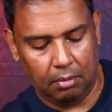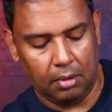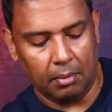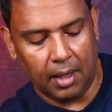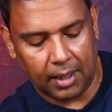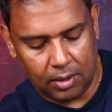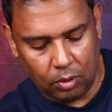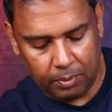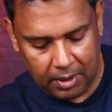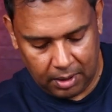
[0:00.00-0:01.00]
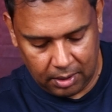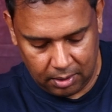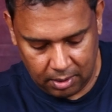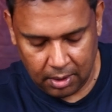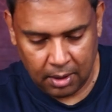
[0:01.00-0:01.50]
the markets opened
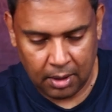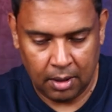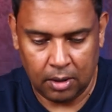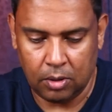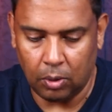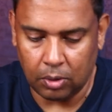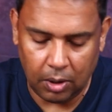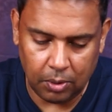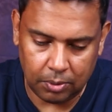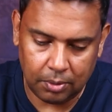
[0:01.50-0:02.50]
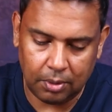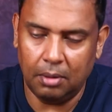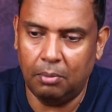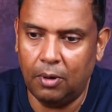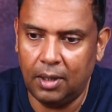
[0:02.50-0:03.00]
in Tokyo in
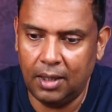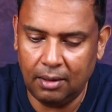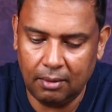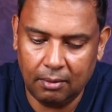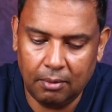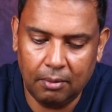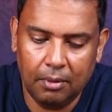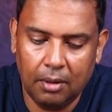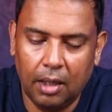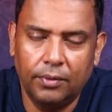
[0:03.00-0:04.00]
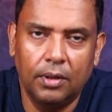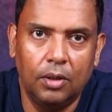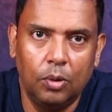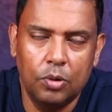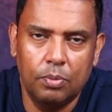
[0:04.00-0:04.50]
the morning after the
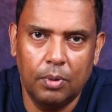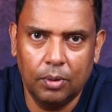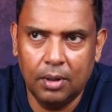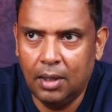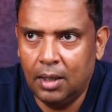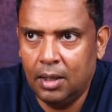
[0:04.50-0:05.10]
news broke.